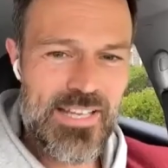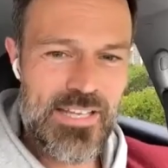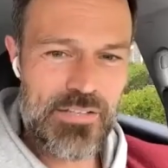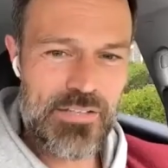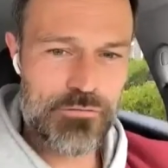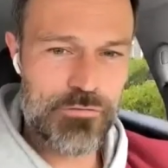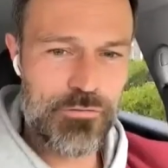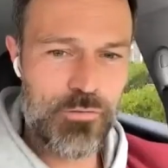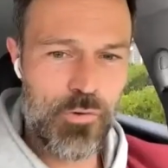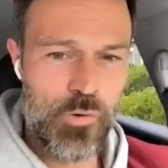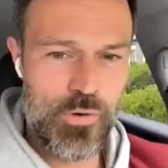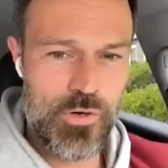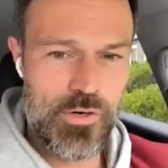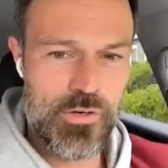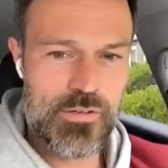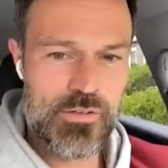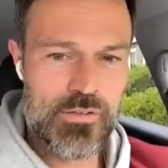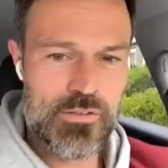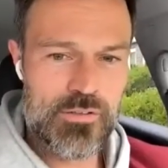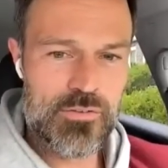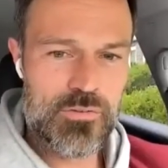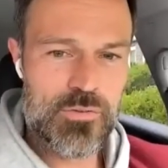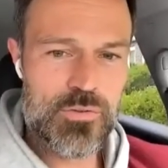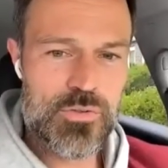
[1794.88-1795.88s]
at 4
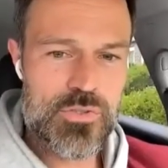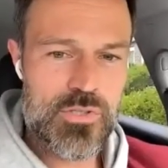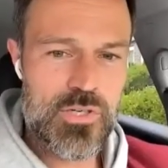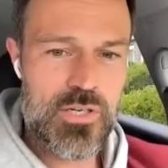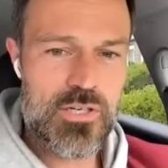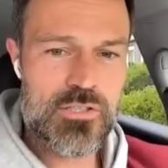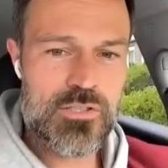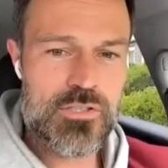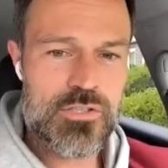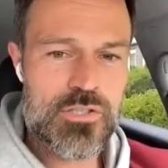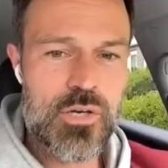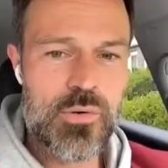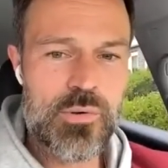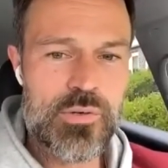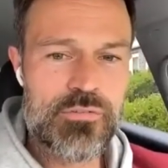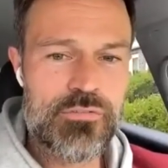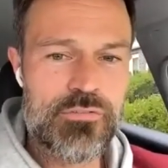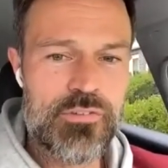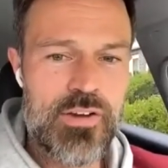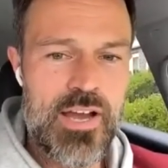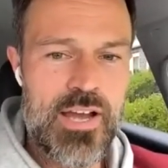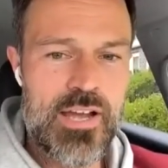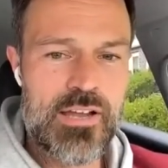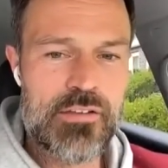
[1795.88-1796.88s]
to start the show at
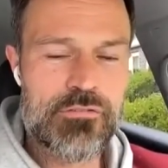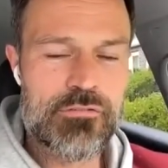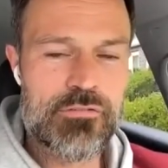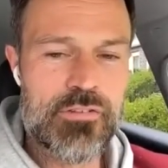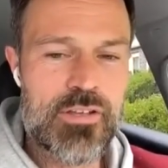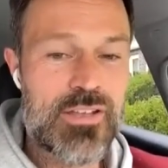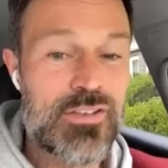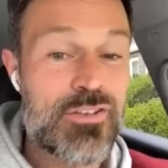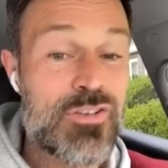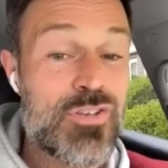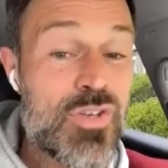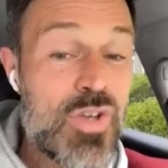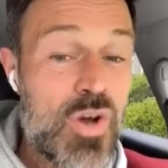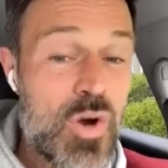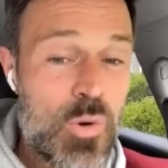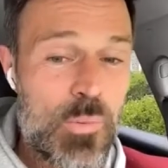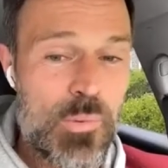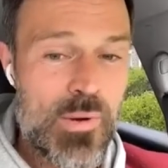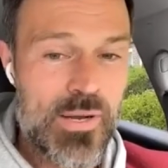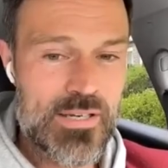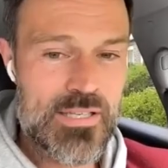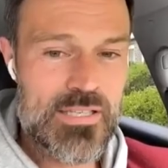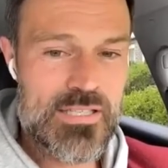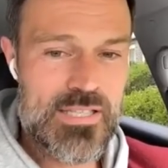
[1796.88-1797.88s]
5.
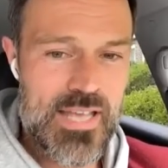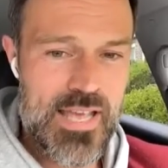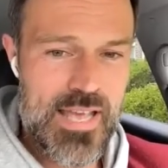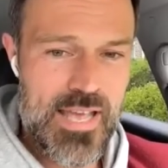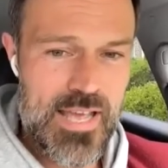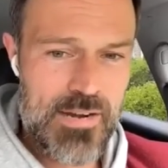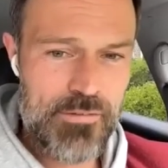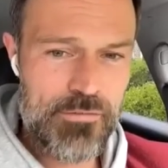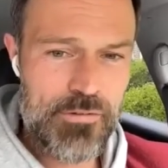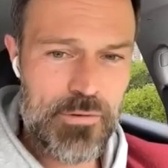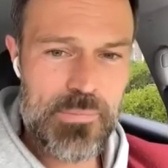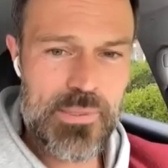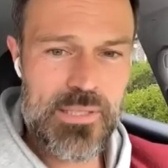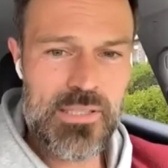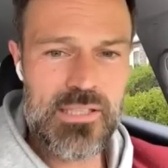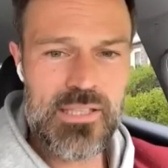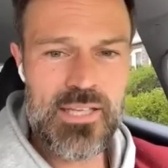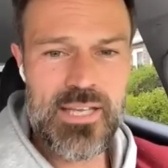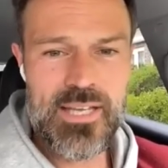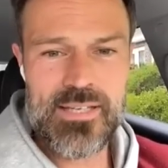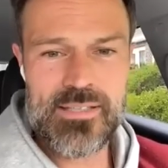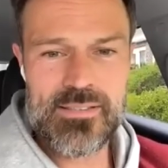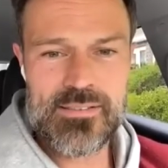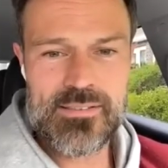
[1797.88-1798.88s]
Nobody's ever been
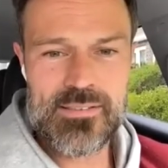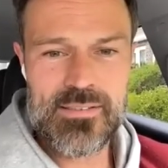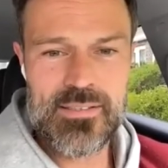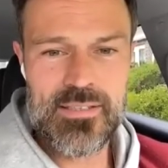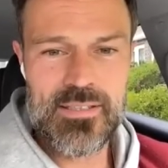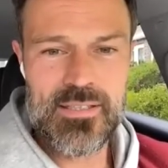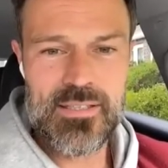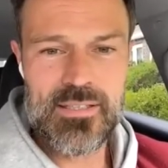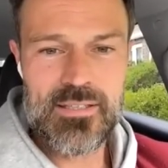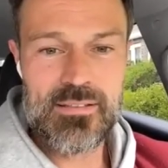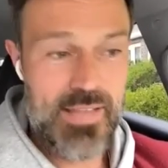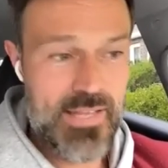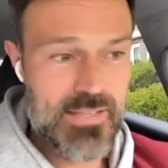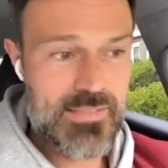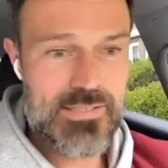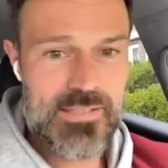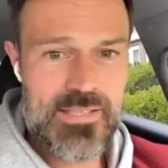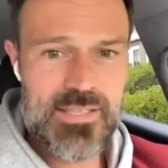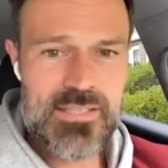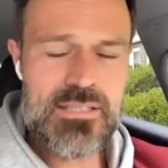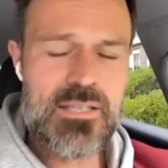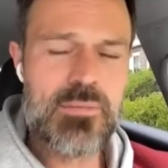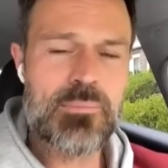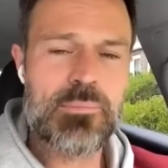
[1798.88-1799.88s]
late. That's
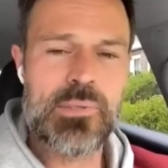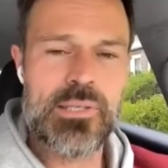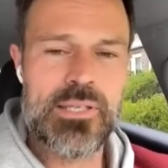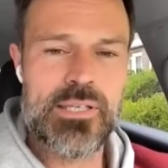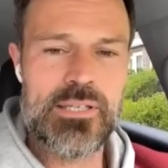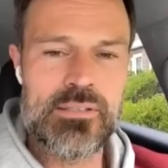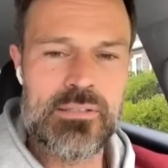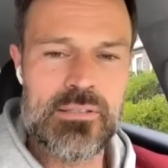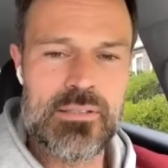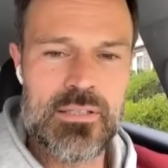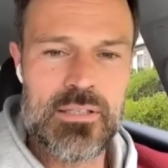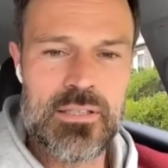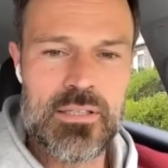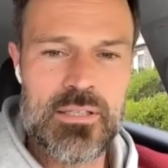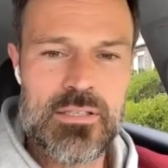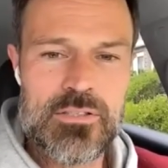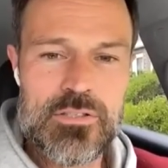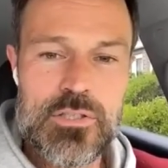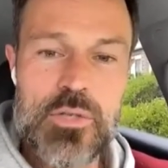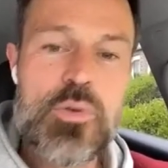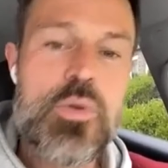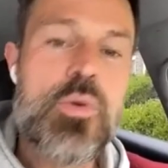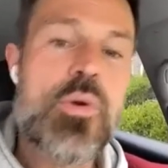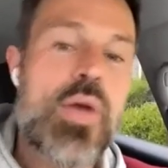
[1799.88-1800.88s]
discipline.
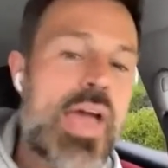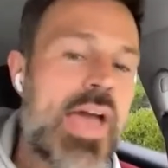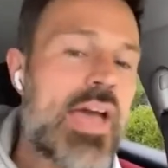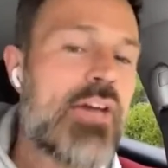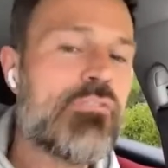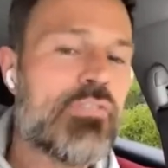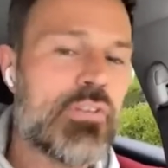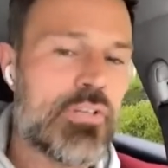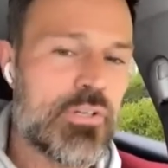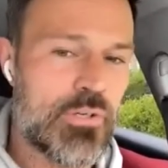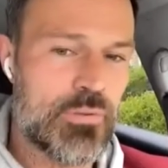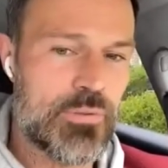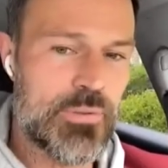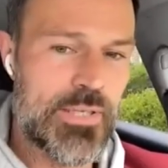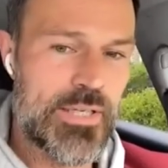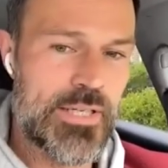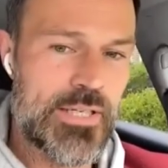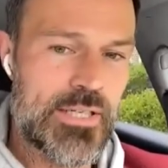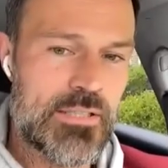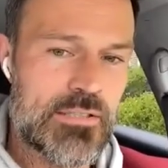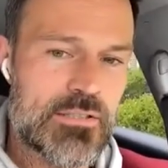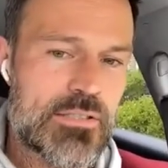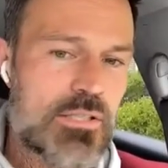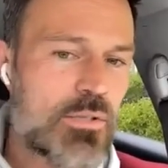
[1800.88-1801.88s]
So you have it
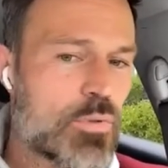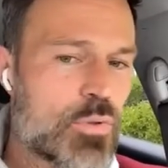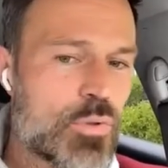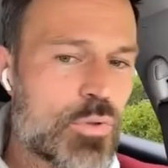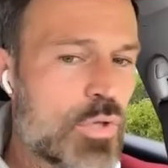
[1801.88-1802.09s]
already. So you